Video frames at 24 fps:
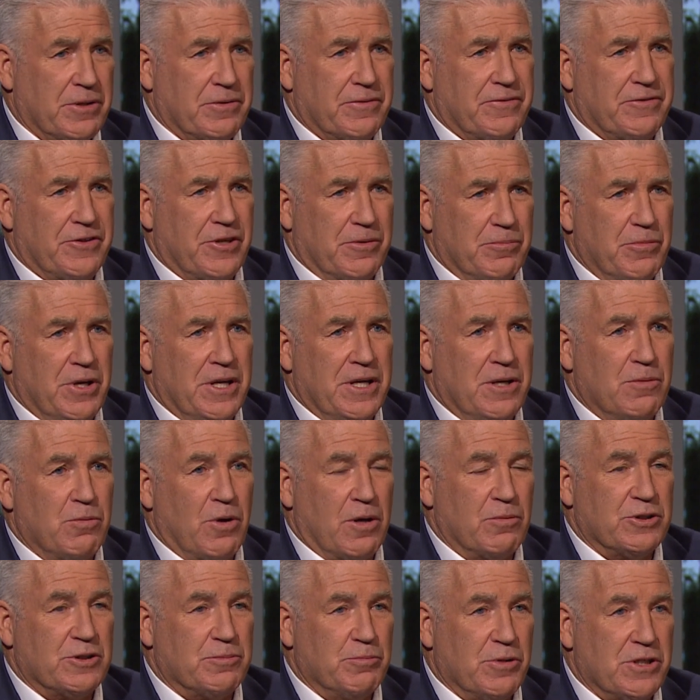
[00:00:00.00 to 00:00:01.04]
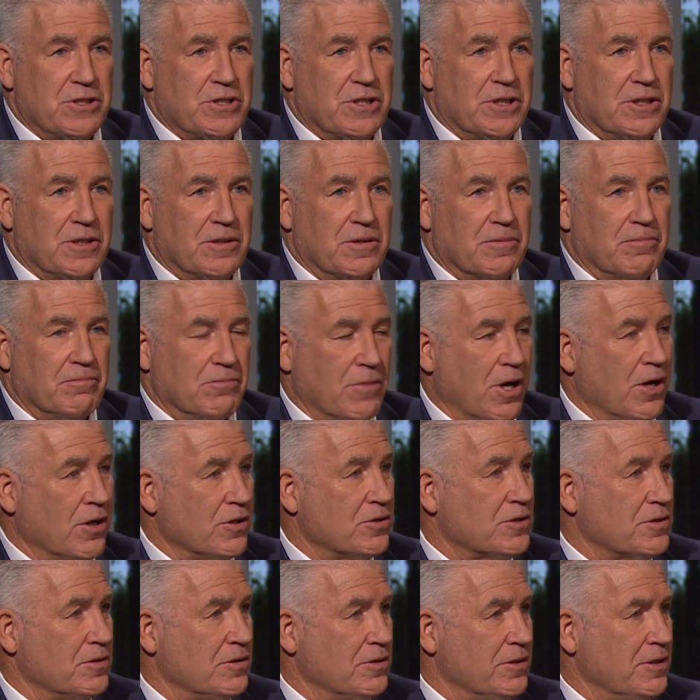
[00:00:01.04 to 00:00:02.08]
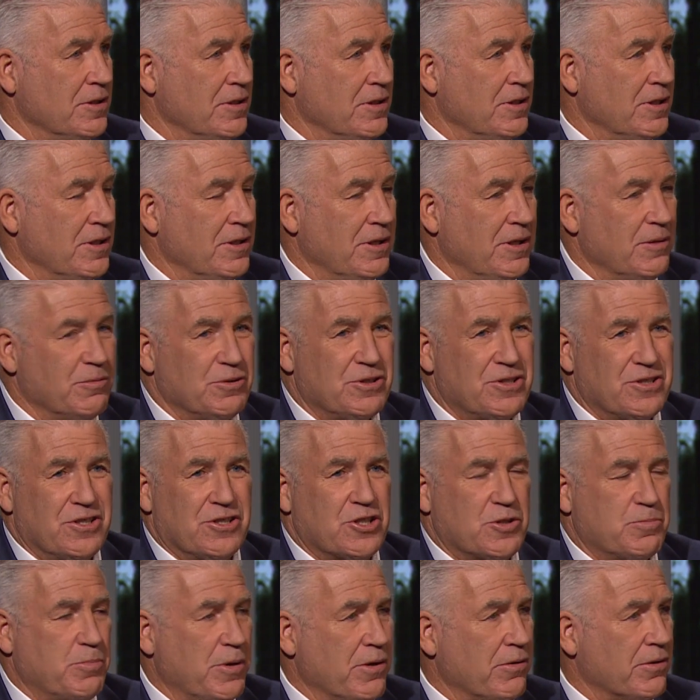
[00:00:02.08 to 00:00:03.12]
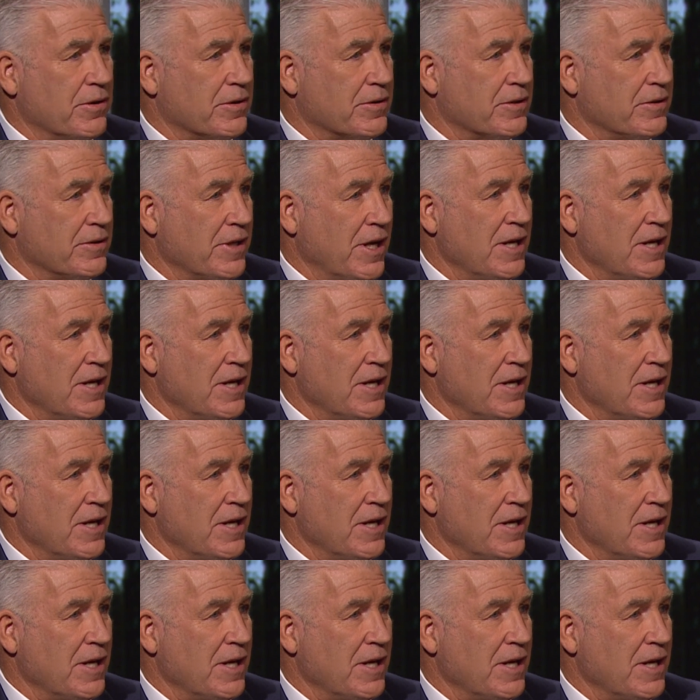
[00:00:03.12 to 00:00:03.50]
But to me, what was missing most, it was just spirit.